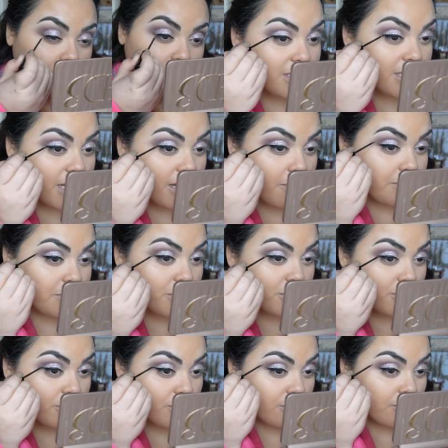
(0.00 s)
Tip
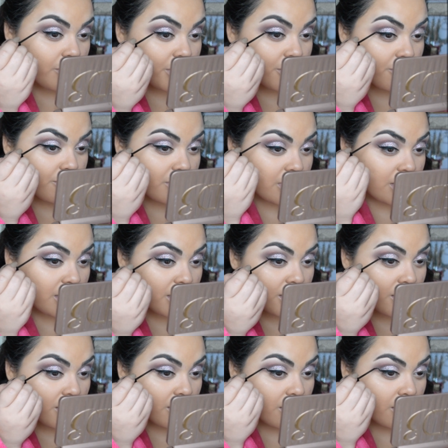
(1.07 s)
2, when using